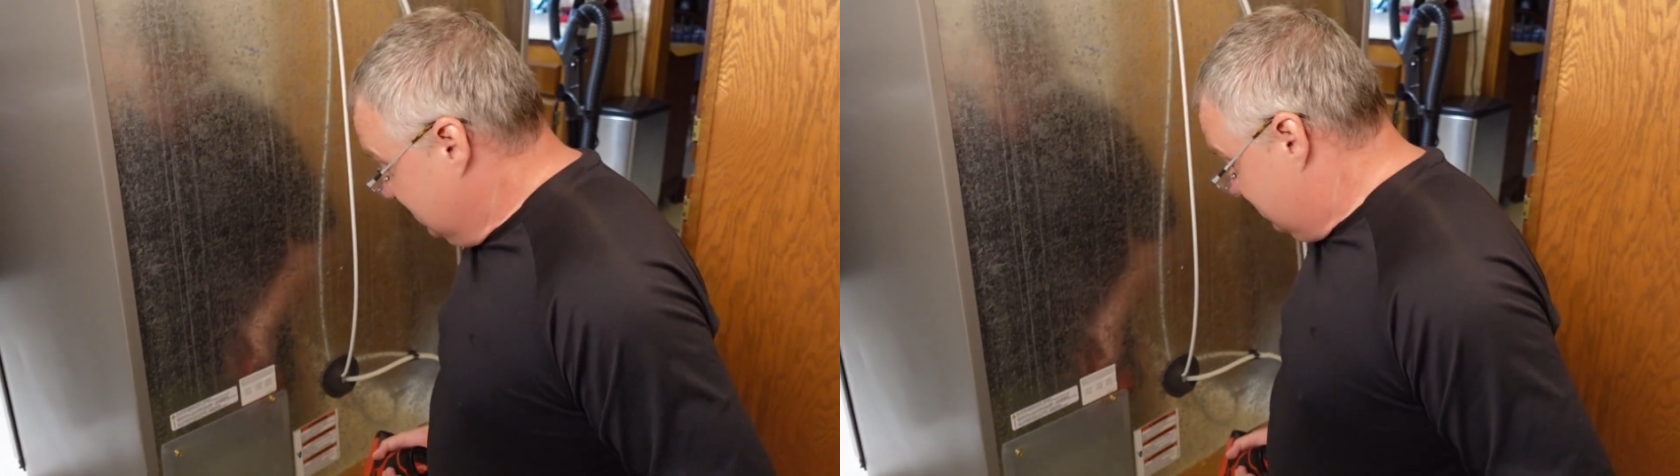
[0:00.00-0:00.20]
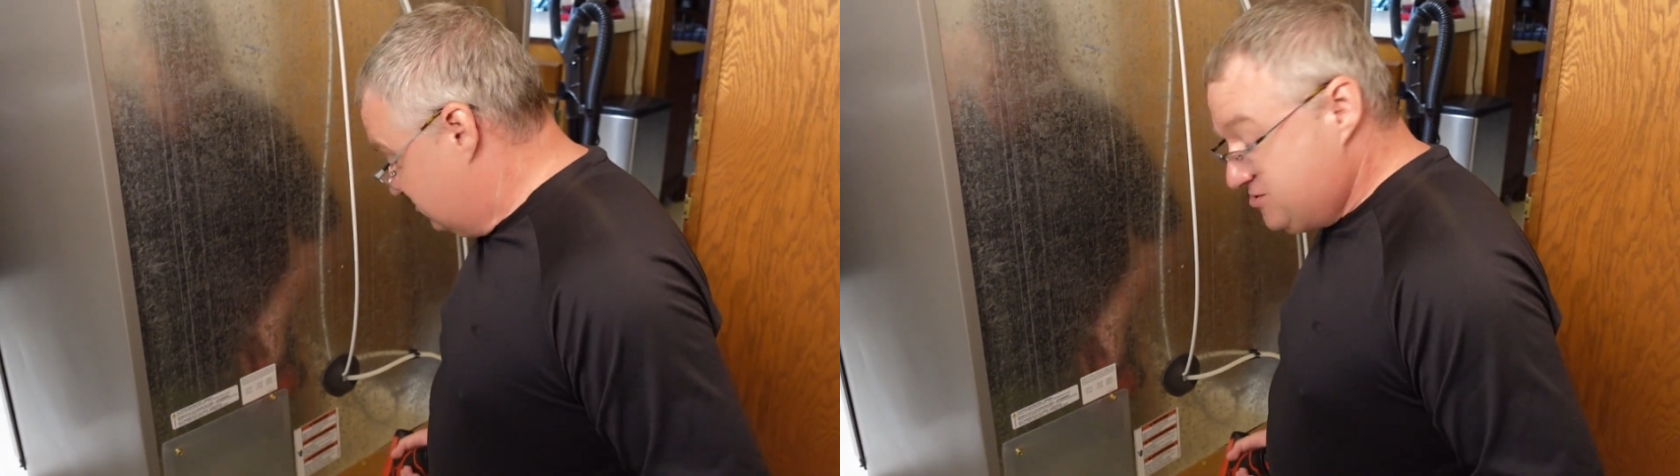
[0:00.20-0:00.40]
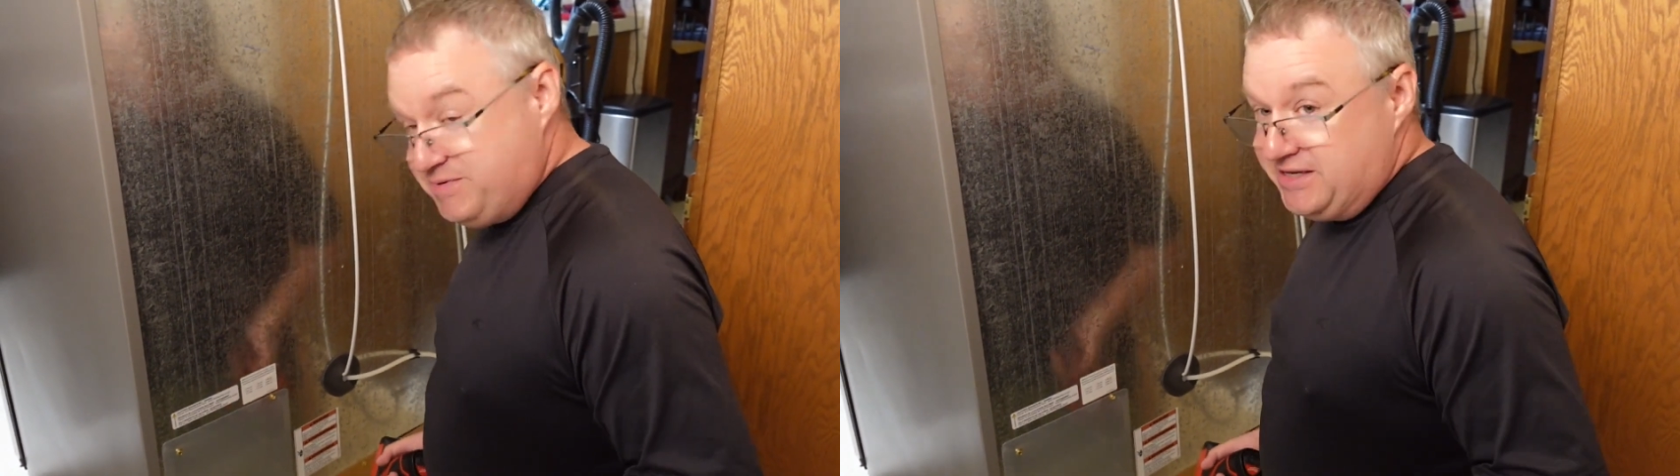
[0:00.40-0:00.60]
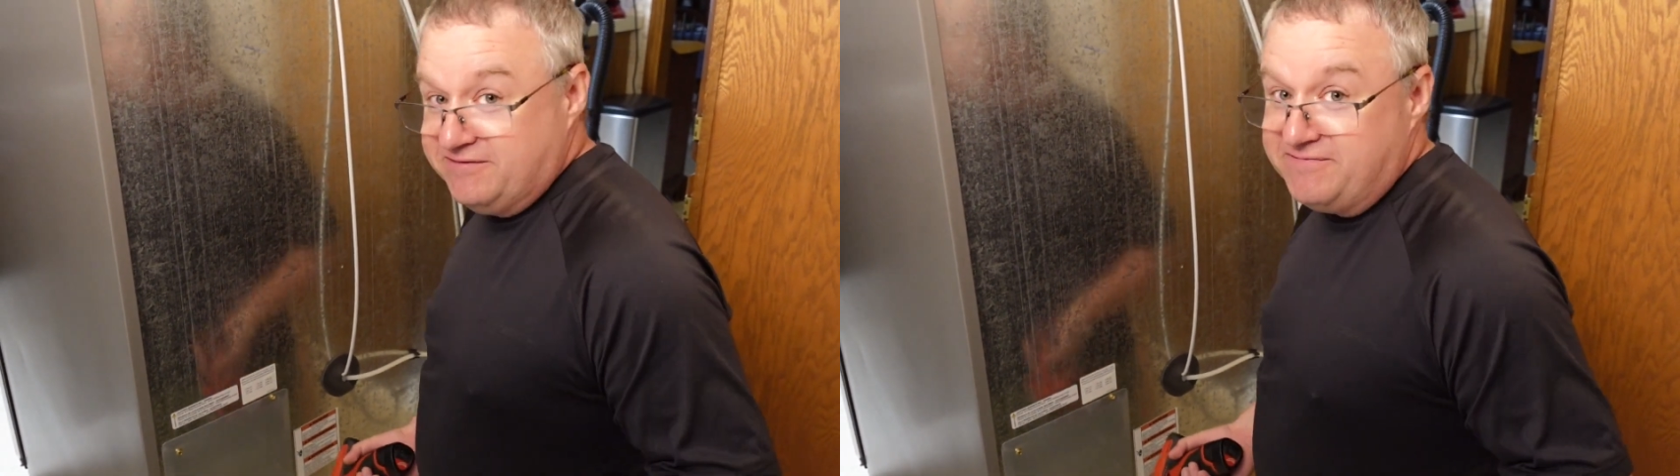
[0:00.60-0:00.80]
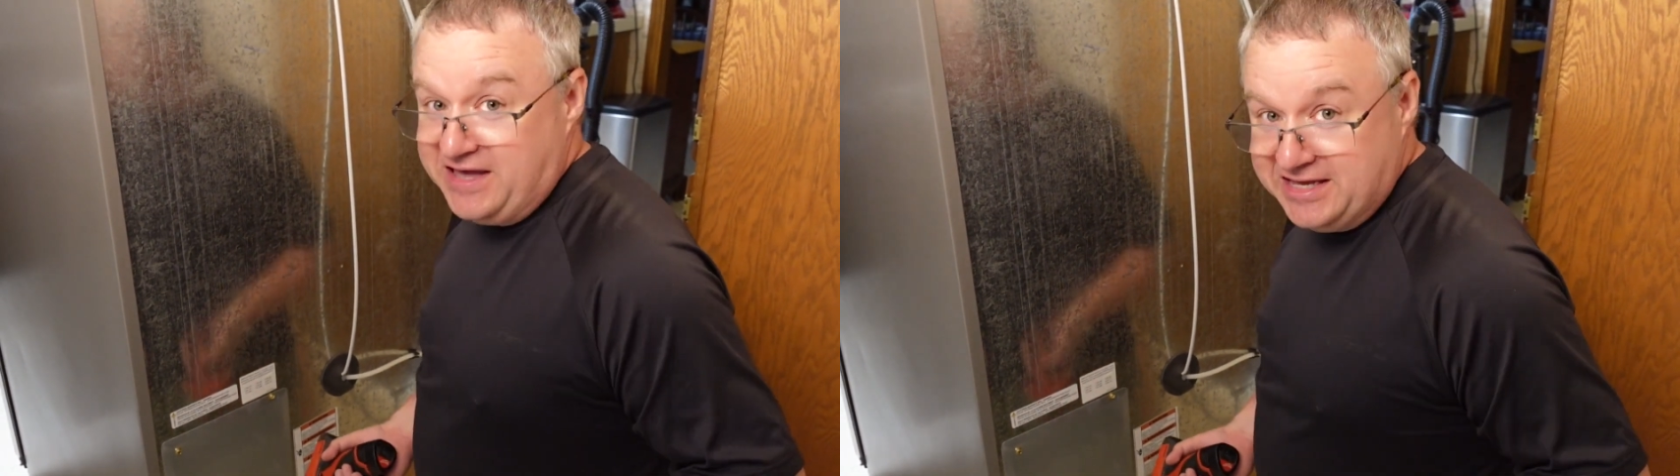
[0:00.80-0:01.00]
There's spinning
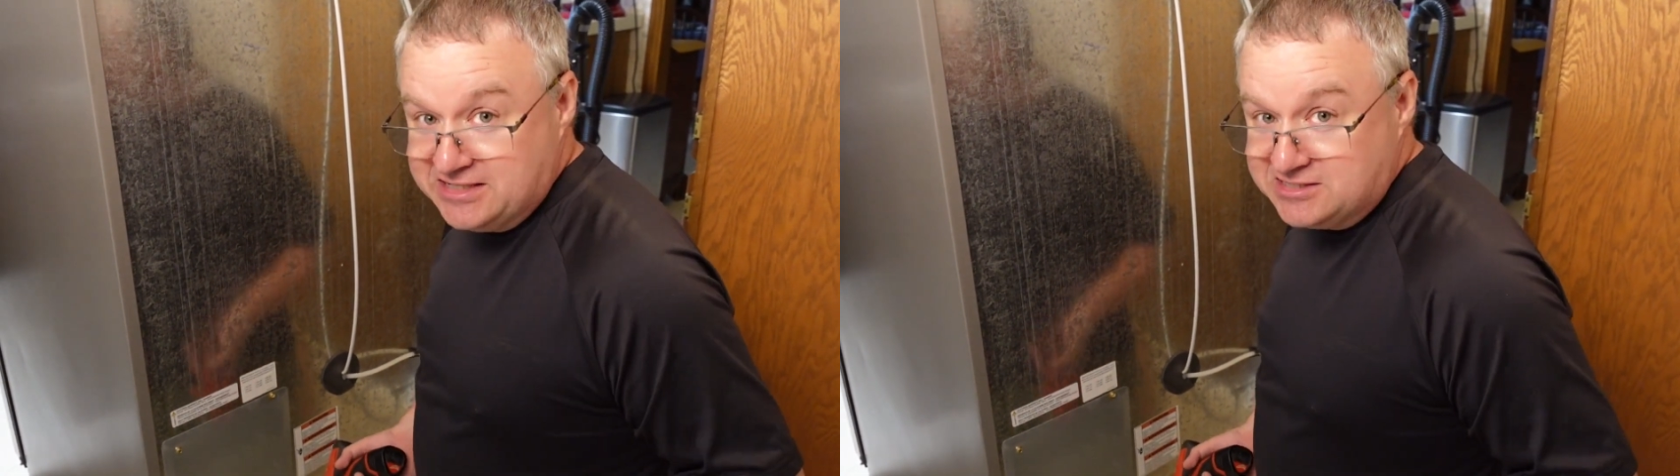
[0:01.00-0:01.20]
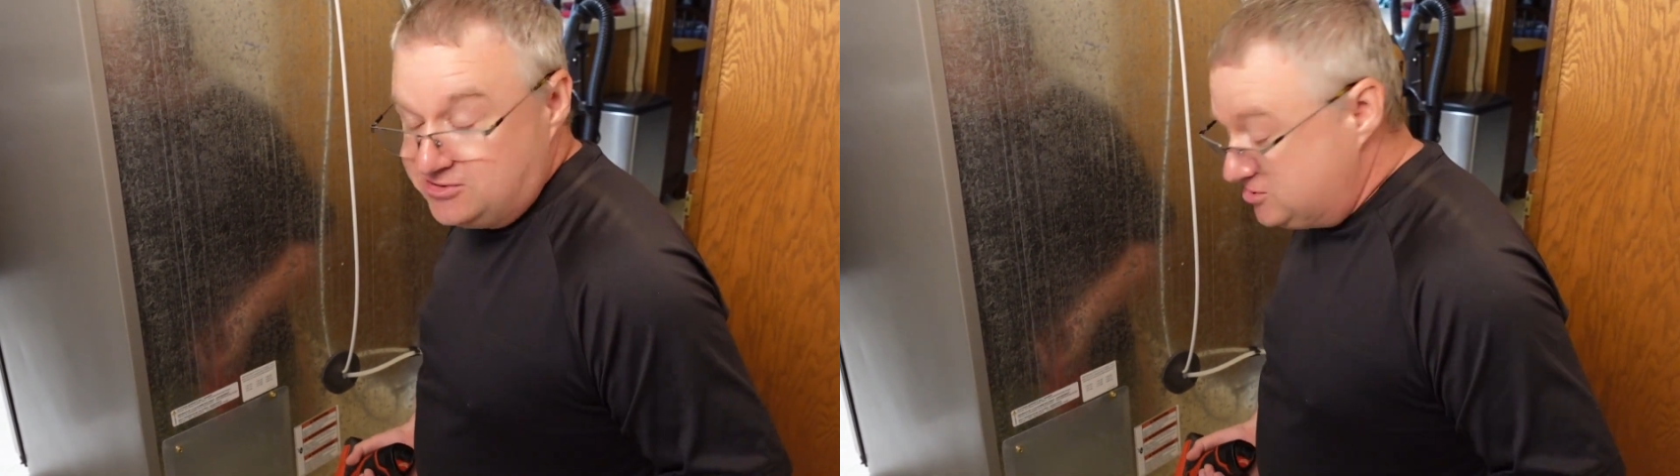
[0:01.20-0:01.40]
fans. There's